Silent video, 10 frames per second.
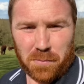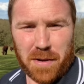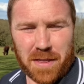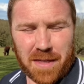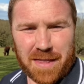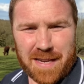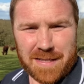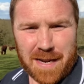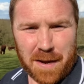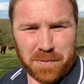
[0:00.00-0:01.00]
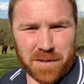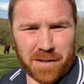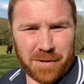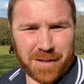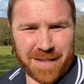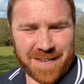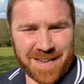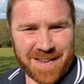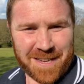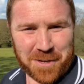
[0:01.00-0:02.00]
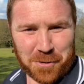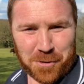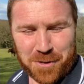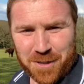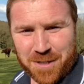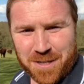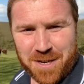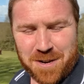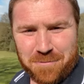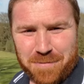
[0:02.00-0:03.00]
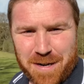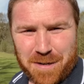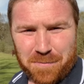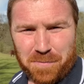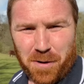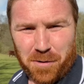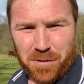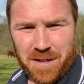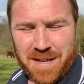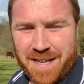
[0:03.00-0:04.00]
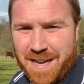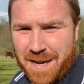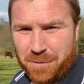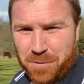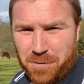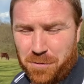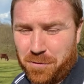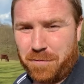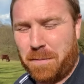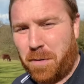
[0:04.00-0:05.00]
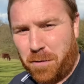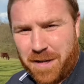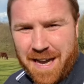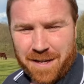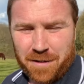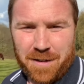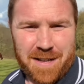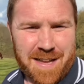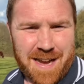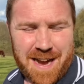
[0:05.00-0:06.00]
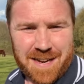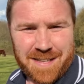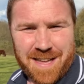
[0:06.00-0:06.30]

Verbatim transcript: with these absolutely gorgeous red poll cows or red poll cattle and